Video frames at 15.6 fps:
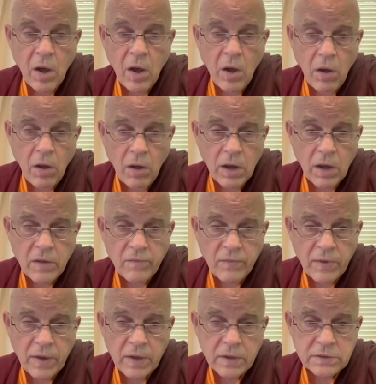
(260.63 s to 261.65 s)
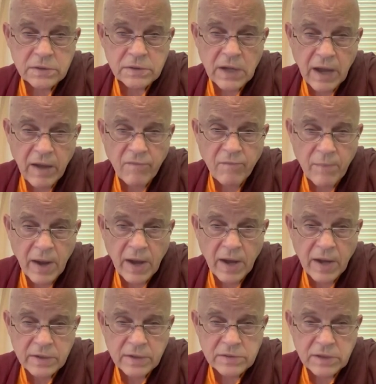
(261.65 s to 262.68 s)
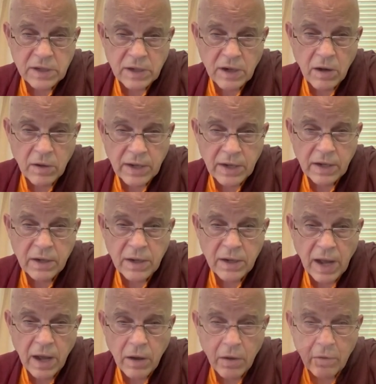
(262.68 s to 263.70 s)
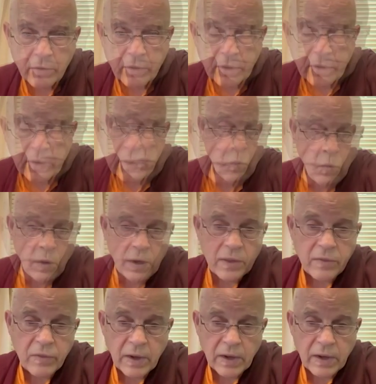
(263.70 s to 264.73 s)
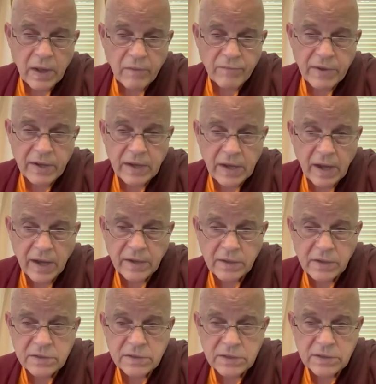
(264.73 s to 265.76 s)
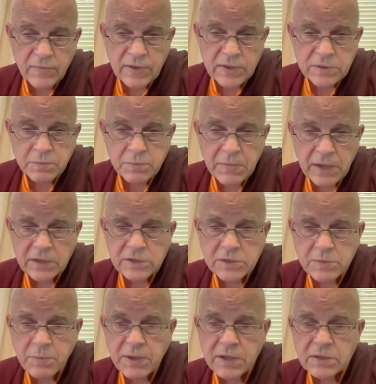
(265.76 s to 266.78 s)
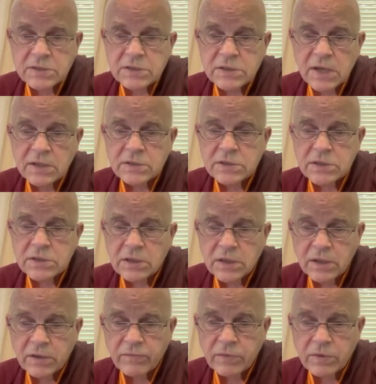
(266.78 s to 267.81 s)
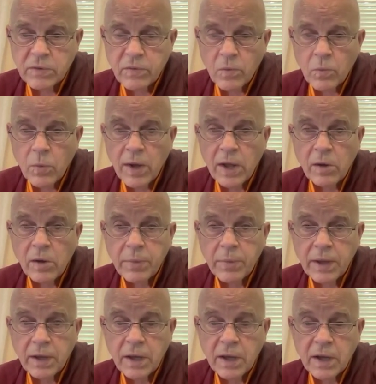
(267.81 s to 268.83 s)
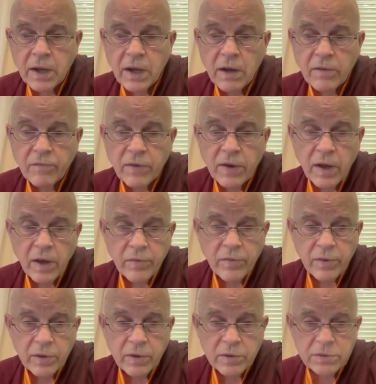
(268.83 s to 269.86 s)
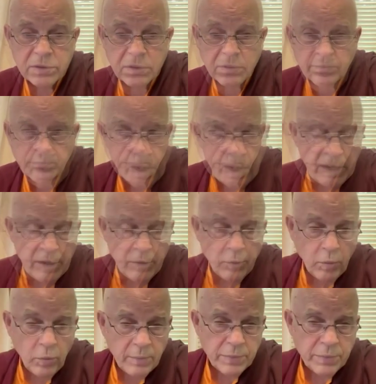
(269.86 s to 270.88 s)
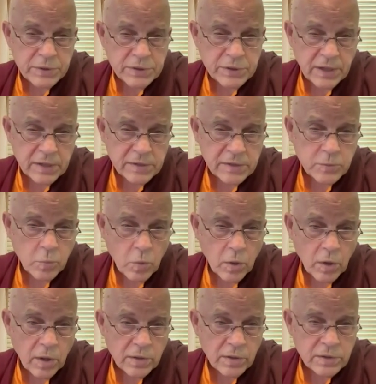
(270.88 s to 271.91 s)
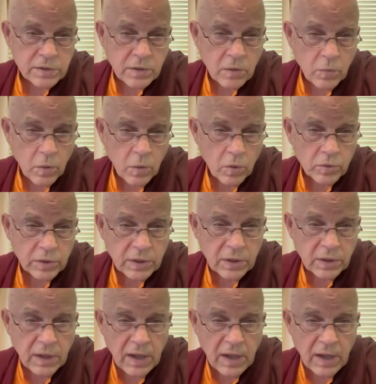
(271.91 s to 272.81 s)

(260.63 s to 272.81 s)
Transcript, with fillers: all of us have minds that are endowed with loving kindness. And this means being sensitive to the well being of others. In Rinpoche's words, quote,